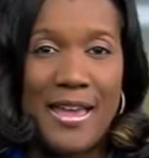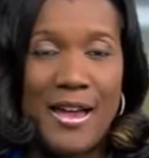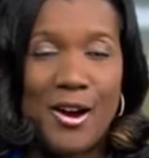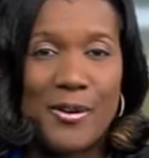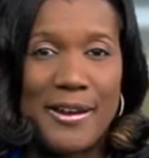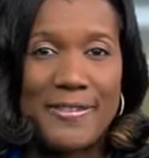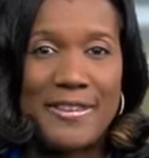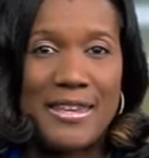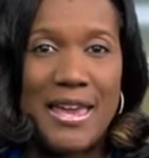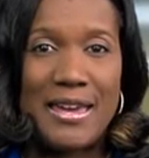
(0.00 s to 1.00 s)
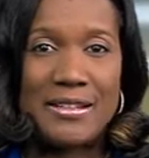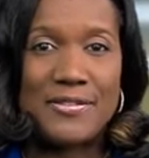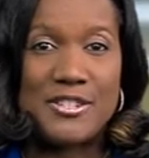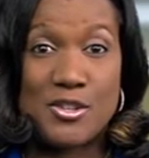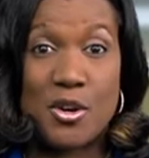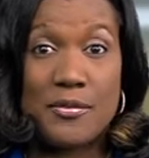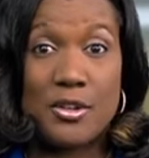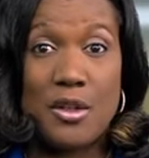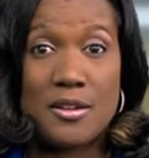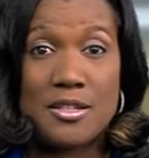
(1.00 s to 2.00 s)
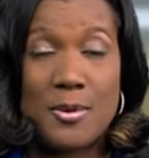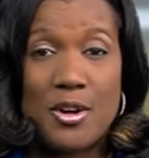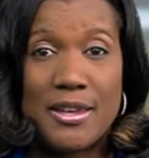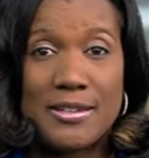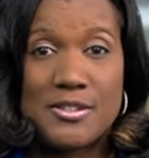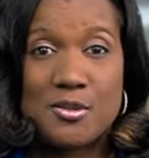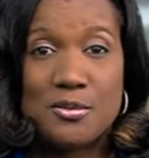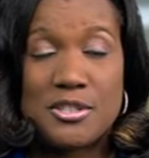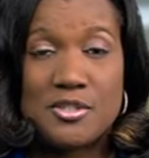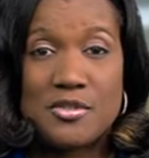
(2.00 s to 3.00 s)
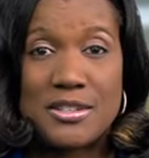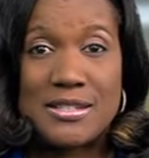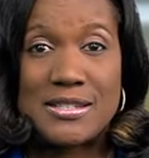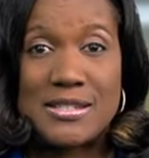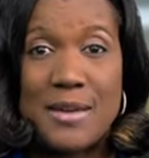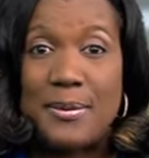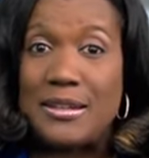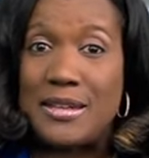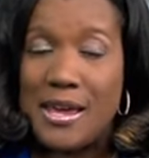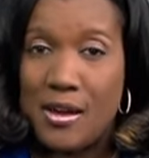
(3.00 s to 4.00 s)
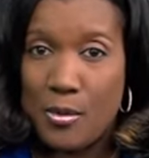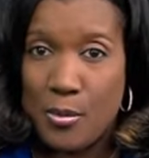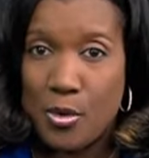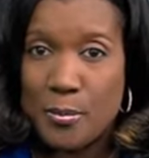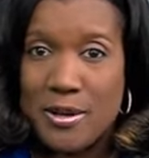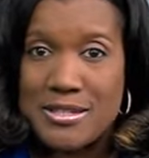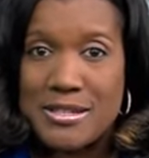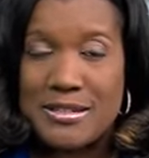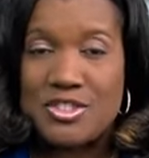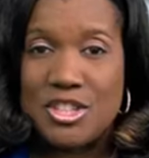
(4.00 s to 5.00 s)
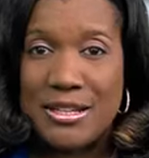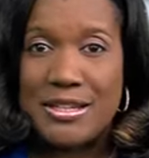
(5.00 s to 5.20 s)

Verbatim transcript: All right, the head of the Starkville Oktibbeha County School District is stepping down. Board President Jenny